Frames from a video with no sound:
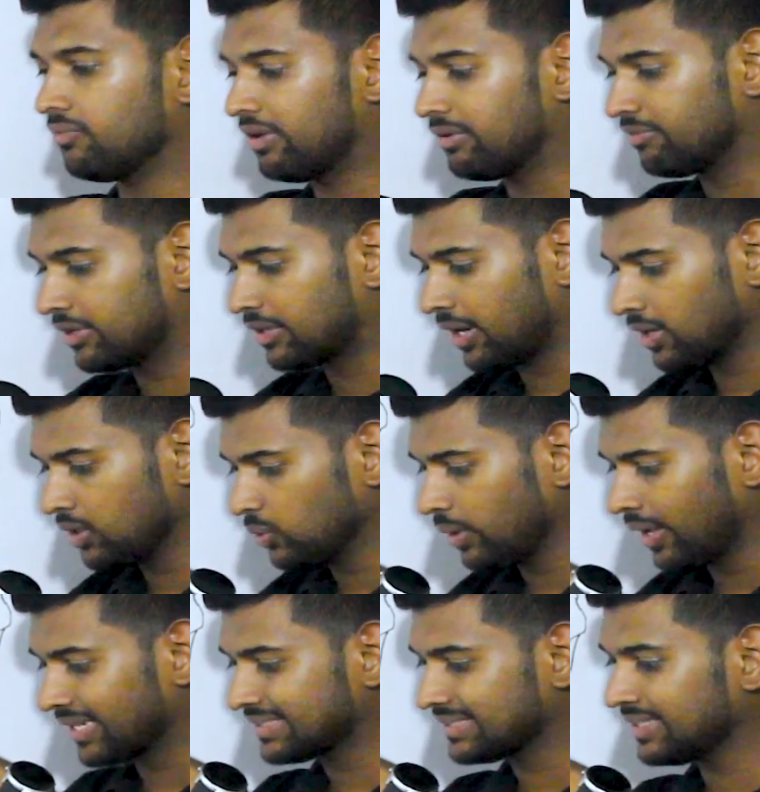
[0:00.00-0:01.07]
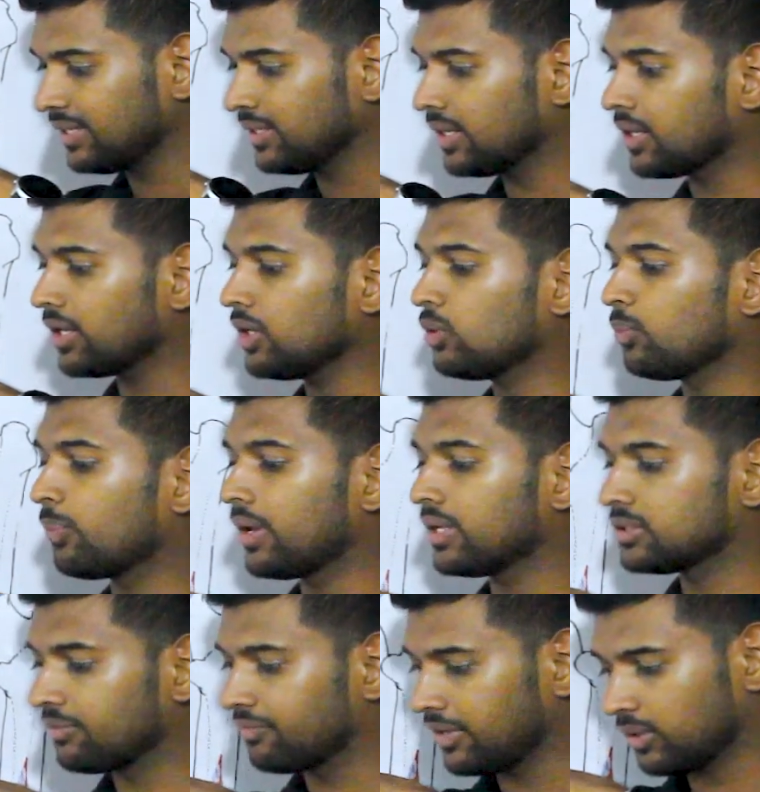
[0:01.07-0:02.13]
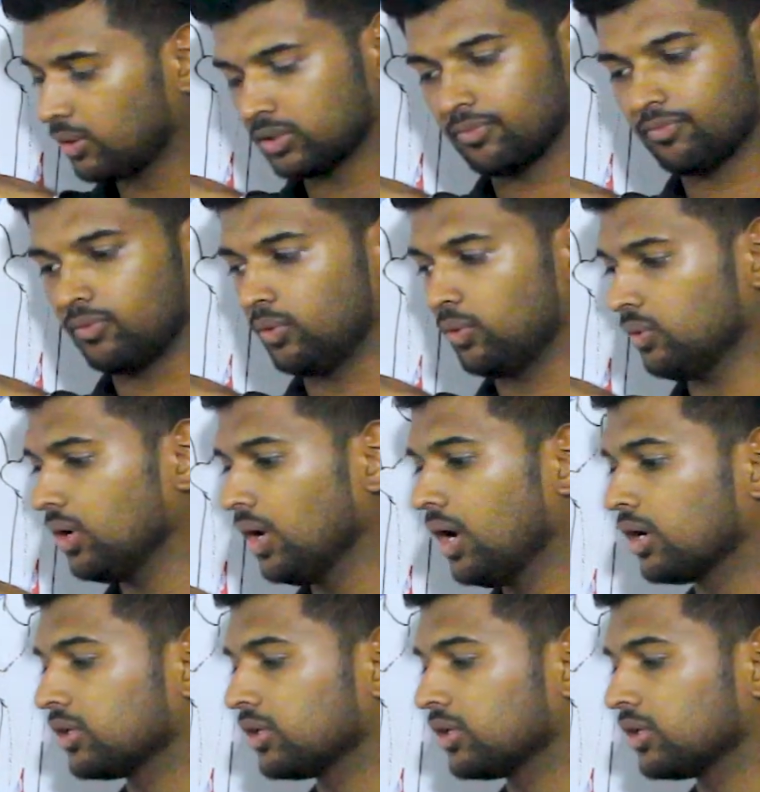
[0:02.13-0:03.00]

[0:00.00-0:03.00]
When we try to extend the knee to place the feet on the floor,